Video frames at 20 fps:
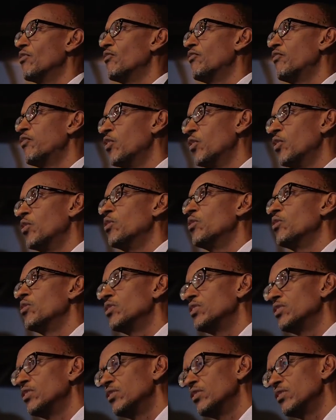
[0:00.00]
for
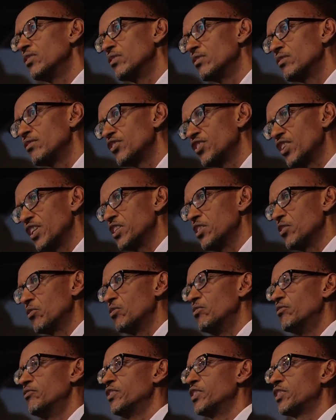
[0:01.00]
such a
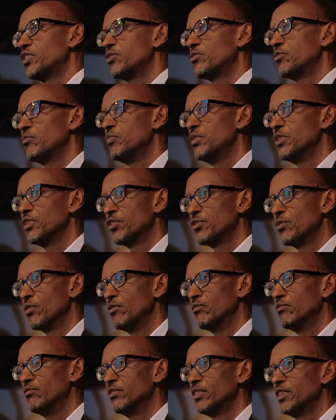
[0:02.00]
conflict to be
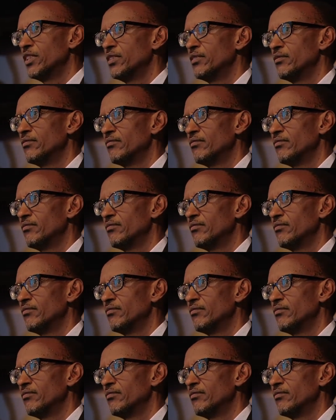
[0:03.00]
resolved.